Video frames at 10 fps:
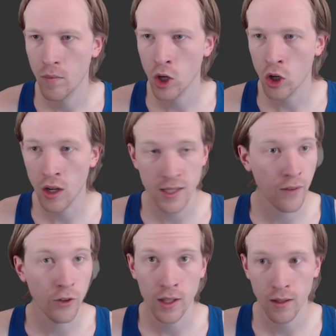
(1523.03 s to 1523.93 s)
across
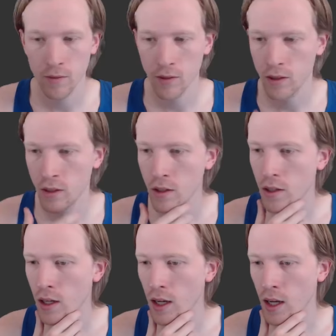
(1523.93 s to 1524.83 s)
everything.
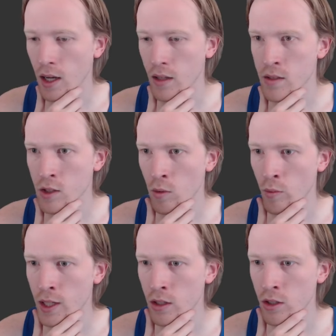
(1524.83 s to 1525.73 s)
So what
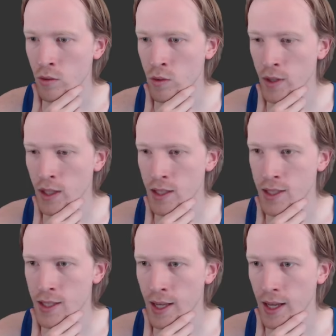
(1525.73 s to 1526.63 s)
we can do is we can
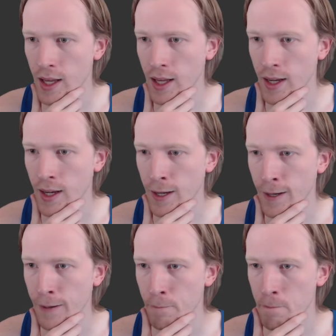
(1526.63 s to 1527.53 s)
say
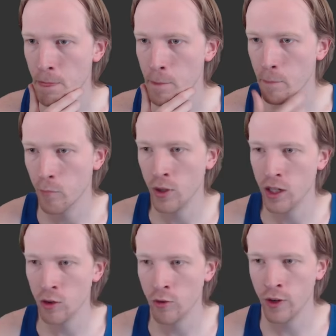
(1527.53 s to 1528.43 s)
we
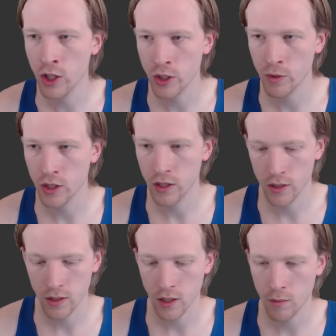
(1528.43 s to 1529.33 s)
need a new function, which
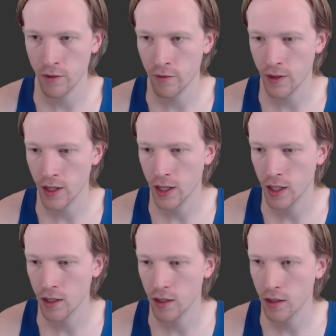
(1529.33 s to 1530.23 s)
is going to be
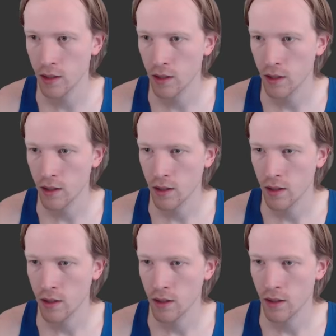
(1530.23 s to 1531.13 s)
find
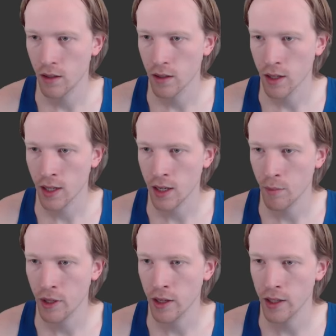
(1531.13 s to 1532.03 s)

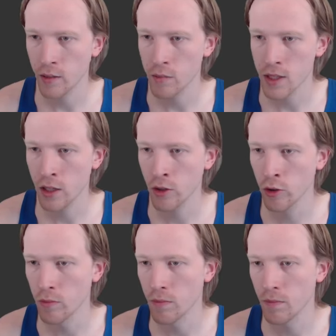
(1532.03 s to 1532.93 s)
common items in
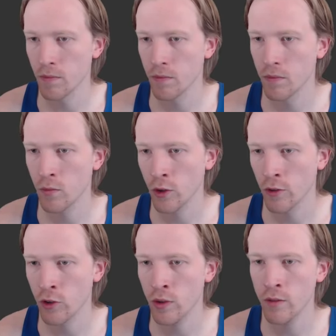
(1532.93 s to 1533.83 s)
group.
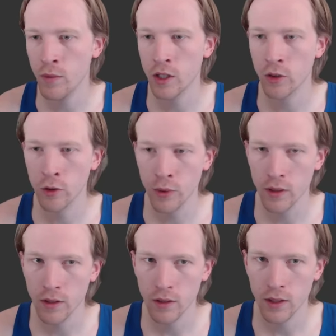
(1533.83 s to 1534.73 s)
You give me a group,
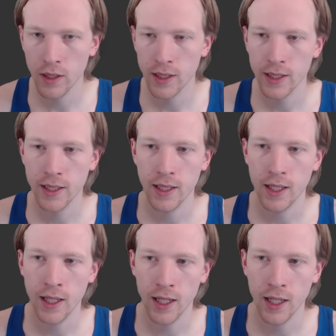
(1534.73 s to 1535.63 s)

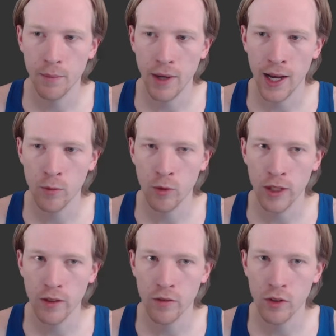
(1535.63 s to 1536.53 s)
I will
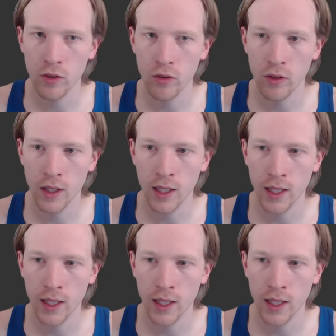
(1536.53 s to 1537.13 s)
give you